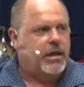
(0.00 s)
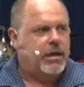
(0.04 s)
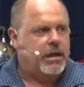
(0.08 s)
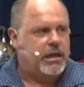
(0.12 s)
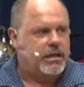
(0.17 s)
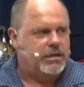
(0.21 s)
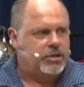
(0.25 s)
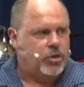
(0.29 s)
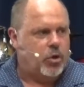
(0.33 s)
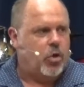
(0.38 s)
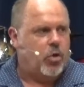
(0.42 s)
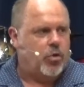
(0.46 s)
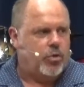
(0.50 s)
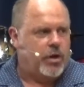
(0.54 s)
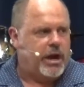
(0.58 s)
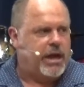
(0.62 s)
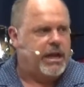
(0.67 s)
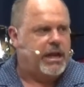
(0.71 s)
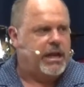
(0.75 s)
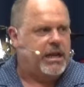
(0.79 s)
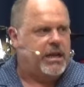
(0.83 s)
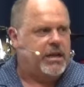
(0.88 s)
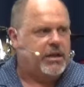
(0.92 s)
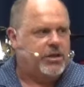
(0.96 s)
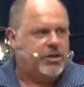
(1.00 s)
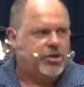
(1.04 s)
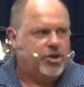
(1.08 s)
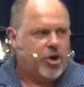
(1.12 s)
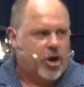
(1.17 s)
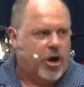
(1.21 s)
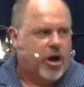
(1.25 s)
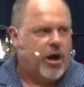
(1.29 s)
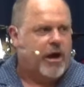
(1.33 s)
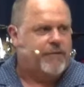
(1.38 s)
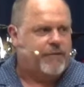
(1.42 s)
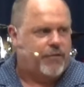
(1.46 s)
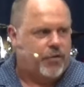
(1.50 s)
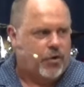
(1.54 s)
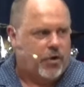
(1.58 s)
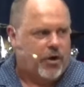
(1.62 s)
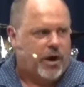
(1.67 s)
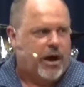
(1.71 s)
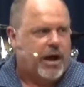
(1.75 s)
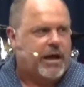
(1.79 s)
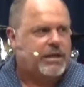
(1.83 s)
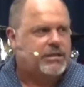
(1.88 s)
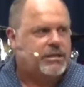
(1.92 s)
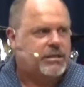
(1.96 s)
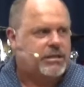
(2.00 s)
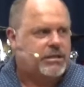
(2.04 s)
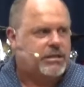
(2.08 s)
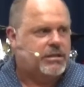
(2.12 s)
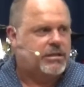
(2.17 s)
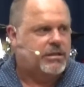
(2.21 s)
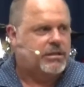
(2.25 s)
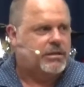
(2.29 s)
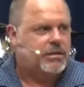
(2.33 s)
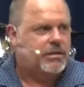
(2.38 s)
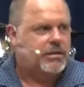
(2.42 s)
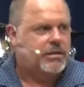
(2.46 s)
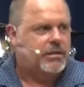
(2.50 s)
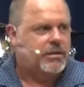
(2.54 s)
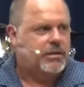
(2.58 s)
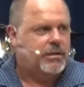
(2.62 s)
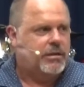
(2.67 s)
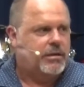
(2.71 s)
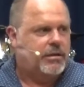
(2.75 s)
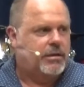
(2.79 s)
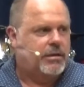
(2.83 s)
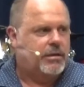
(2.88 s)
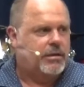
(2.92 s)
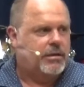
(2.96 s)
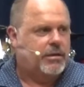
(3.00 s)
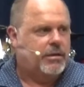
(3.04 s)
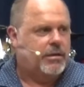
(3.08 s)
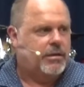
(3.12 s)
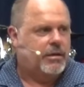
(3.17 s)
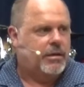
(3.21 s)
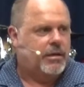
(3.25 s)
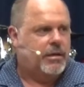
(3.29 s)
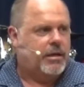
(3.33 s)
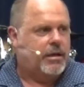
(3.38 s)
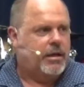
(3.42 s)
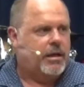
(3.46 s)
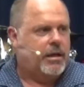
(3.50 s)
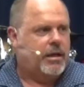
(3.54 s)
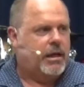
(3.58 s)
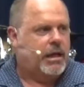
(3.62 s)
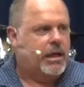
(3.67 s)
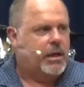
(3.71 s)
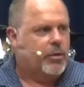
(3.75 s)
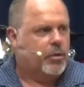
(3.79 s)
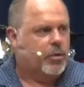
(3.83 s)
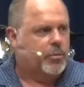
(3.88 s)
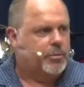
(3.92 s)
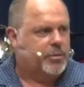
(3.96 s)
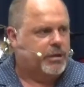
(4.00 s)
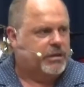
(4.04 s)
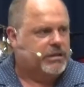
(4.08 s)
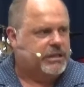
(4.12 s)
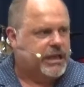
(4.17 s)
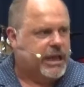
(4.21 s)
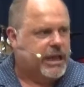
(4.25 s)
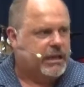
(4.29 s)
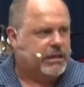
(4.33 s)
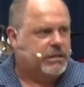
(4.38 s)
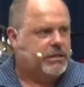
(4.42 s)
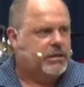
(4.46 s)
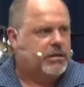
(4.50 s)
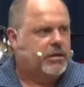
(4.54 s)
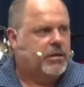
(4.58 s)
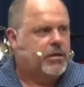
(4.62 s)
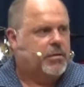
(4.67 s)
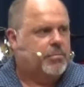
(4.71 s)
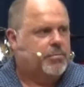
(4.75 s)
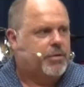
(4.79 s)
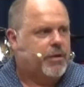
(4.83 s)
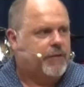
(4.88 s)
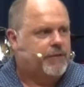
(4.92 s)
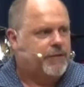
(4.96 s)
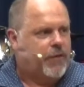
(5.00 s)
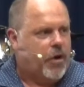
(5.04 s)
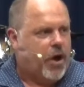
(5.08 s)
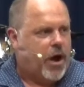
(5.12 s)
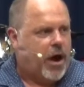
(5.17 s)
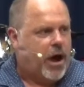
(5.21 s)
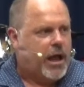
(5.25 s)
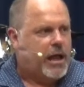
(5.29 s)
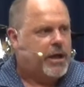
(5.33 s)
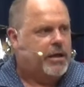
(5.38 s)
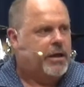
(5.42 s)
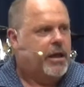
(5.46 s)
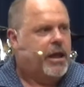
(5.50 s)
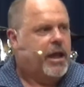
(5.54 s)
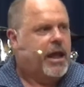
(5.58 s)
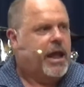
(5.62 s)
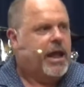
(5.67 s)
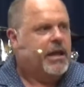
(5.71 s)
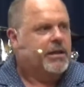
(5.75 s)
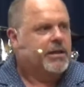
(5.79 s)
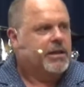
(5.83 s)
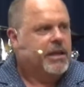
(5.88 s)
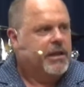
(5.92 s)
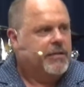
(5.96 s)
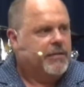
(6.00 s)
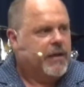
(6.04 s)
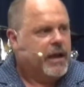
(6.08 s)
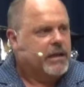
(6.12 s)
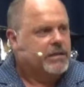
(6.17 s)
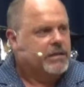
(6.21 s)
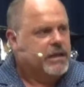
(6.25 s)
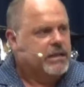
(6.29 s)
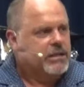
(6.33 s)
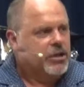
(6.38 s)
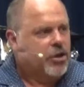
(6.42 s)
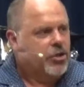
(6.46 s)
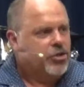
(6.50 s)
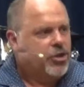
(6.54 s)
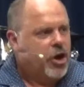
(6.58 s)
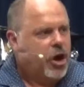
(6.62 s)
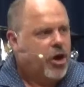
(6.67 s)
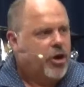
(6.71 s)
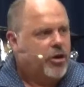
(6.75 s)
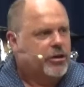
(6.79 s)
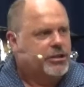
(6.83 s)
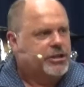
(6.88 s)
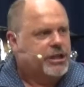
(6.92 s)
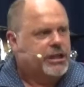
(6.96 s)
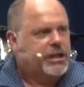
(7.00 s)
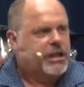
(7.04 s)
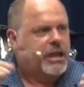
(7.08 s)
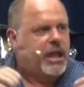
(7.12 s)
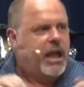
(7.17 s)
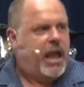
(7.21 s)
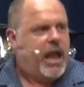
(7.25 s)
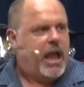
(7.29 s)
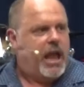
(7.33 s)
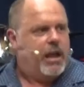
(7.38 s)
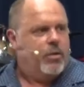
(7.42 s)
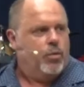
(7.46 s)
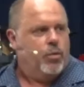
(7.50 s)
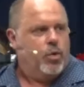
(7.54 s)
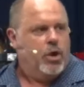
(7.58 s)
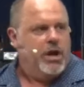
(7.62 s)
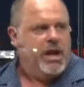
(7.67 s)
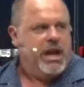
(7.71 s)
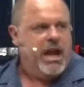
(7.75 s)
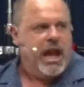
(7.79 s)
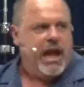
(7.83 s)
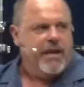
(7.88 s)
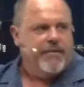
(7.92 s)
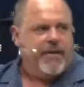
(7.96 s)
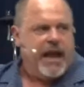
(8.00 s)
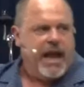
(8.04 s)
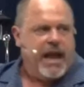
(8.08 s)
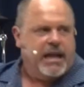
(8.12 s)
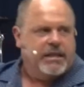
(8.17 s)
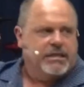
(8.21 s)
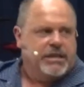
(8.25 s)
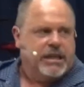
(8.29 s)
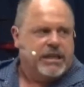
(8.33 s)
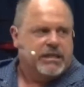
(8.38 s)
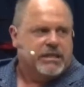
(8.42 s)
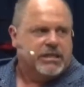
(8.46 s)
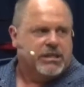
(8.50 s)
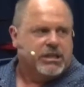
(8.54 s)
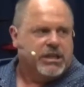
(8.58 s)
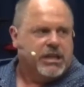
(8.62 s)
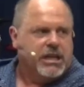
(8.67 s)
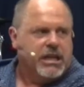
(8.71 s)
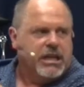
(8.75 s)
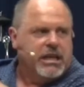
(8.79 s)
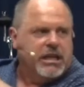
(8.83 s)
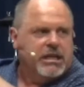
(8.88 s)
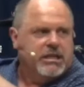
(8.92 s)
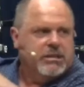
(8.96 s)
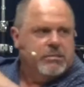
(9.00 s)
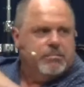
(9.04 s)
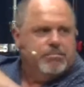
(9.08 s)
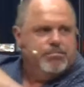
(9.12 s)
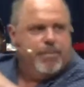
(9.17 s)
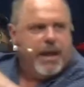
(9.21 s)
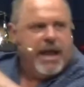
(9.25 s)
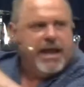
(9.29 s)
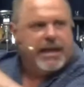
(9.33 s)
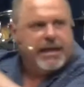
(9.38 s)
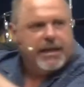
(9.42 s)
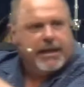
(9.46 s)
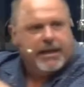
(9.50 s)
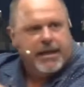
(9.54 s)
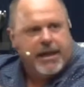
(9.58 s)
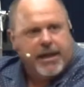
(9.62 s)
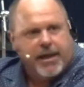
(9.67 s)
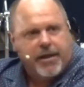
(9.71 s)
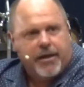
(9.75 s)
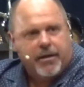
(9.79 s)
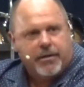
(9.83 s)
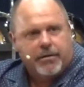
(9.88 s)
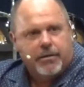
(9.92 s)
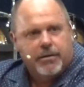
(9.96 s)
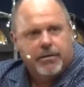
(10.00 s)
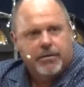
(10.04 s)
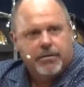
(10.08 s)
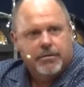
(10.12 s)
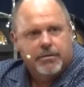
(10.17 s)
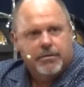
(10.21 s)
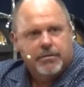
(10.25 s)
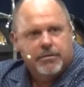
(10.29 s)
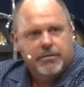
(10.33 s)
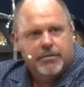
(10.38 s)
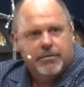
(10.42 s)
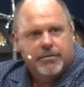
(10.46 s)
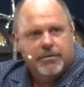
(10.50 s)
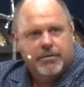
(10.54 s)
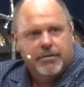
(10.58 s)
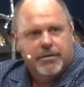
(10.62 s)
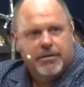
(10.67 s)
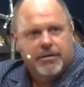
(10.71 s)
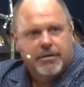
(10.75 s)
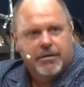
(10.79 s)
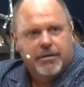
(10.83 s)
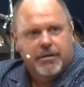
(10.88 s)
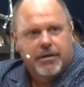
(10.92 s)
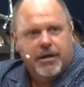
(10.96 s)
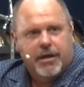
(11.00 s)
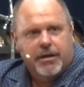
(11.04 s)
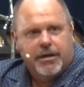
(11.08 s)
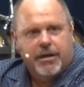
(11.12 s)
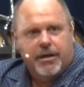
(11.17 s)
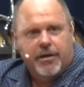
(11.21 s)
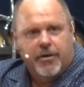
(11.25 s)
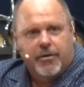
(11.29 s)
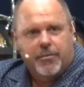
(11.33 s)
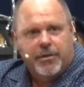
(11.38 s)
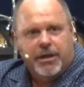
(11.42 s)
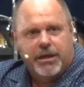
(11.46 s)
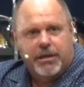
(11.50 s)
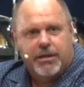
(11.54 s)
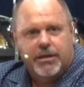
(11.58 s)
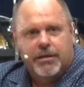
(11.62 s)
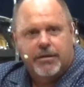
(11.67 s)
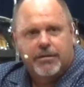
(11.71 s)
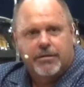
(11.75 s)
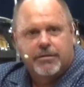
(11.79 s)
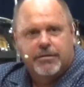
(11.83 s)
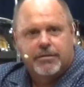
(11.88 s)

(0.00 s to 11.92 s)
He's already died for us. He will protect, provide, and give us his authority, and we have access to his bank account. Are you hearing me?